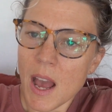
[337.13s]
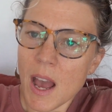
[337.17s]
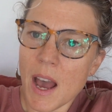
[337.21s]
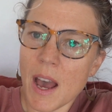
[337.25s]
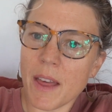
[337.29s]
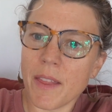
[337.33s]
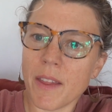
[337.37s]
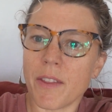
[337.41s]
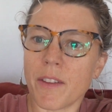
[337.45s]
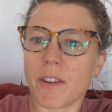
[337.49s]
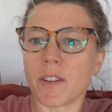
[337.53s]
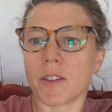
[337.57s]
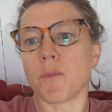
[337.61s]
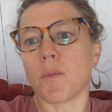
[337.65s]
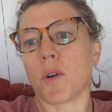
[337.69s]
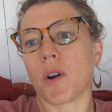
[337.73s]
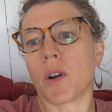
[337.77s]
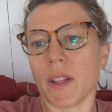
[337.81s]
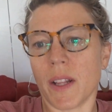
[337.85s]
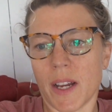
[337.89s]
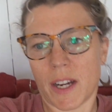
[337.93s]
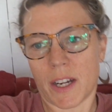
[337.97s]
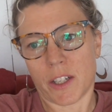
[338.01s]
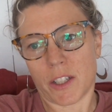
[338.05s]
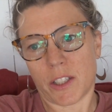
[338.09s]
And then there's more
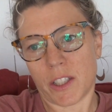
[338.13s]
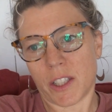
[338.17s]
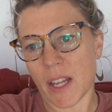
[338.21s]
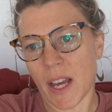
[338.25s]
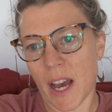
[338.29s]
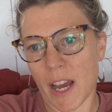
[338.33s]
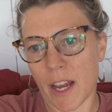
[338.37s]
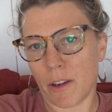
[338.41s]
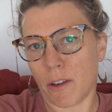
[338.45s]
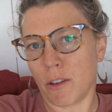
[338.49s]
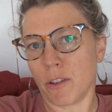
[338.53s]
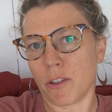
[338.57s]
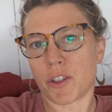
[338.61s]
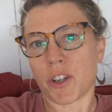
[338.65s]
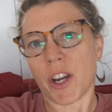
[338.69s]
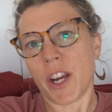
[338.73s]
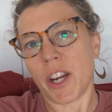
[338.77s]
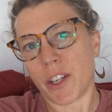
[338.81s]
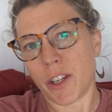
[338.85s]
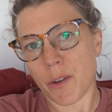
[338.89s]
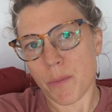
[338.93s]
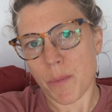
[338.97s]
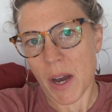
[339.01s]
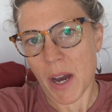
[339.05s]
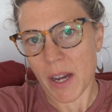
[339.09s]
layers to that. You can train
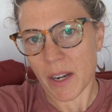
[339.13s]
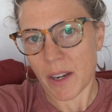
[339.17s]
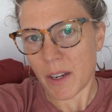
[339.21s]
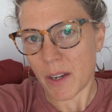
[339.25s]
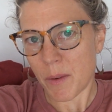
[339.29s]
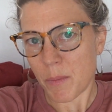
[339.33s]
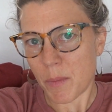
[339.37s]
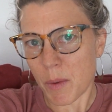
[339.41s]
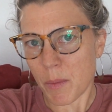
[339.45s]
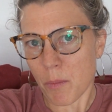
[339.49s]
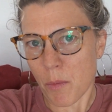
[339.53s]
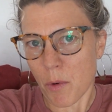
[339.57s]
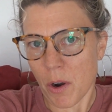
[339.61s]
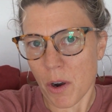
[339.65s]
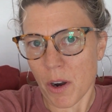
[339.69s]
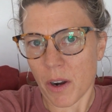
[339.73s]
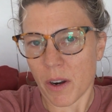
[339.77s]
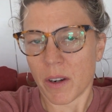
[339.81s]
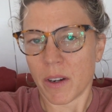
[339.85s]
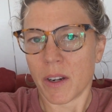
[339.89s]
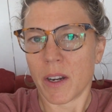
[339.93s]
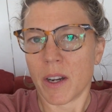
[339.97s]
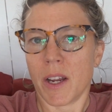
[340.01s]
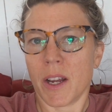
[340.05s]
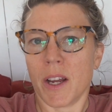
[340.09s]
your body to be
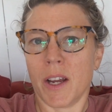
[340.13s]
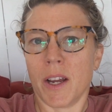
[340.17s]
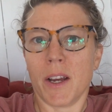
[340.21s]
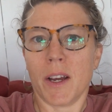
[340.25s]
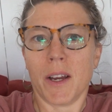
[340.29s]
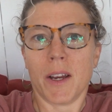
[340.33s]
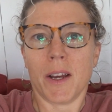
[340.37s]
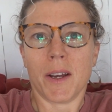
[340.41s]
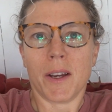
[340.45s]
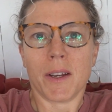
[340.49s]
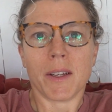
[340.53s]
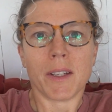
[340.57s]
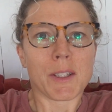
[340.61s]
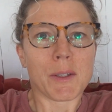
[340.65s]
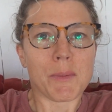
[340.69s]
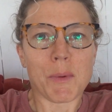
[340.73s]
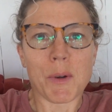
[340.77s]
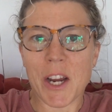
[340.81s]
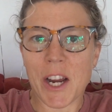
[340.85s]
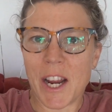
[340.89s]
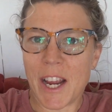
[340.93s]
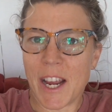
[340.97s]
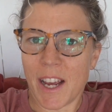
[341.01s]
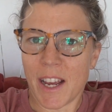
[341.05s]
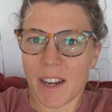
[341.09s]
more
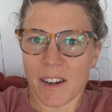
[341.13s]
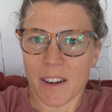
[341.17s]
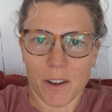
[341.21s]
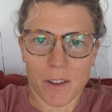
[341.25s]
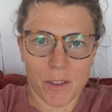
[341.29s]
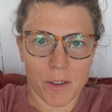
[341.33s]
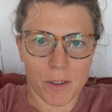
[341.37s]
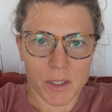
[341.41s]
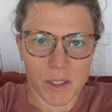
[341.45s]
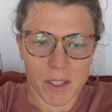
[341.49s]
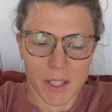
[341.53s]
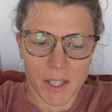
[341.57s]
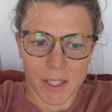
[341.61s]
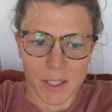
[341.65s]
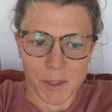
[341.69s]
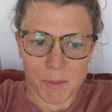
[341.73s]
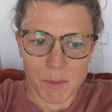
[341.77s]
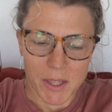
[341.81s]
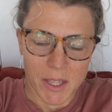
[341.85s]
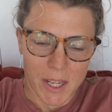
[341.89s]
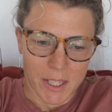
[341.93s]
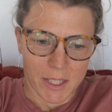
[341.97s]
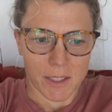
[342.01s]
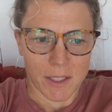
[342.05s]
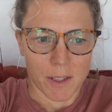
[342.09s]
springy and all those things, but
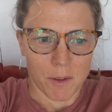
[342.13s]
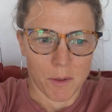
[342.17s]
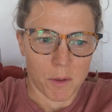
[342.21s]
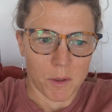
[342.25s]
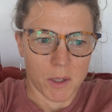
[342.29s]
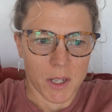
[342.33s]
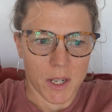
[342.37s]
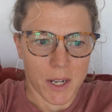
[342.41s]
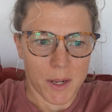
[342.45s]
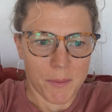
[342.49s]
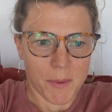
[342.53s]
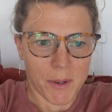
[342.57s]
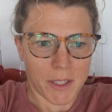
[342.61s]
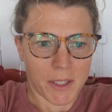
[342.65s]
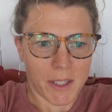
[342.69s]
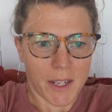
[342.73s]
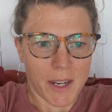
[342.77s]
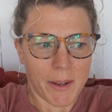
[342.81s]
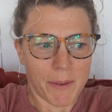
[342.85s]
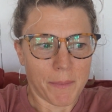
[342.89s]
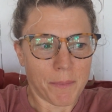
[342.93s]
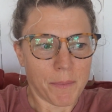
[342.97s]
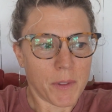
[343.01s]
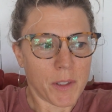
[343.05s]
that's not what we're talking about today.